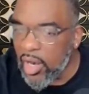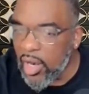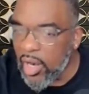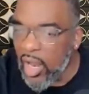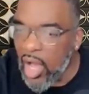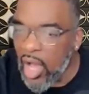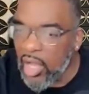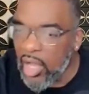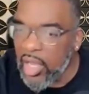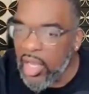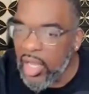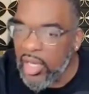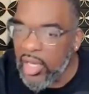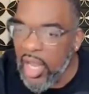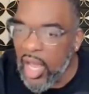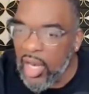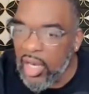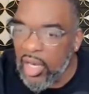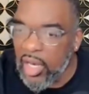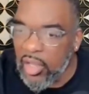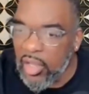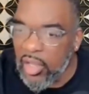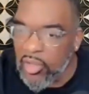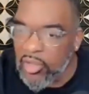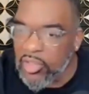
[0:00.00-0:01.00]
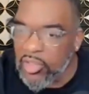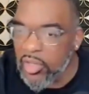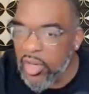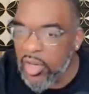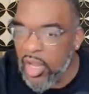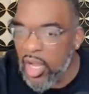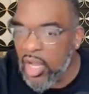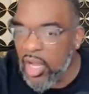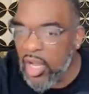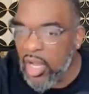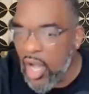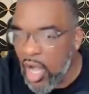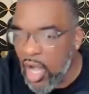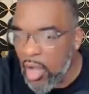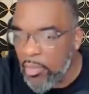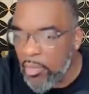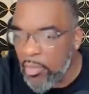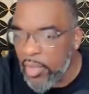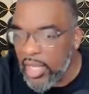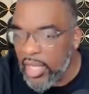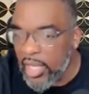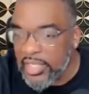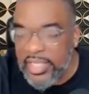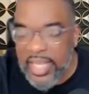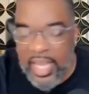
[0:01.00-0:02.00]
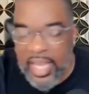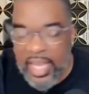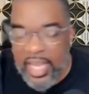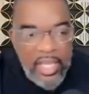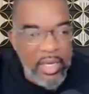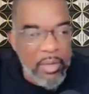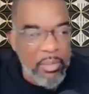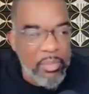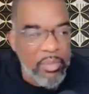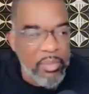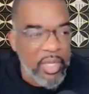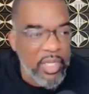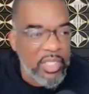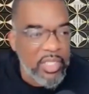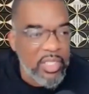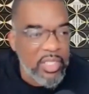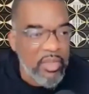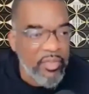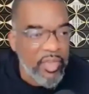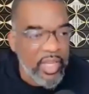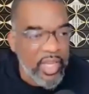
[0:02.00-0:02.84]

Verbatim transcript: login.legalshield.com is taking the place of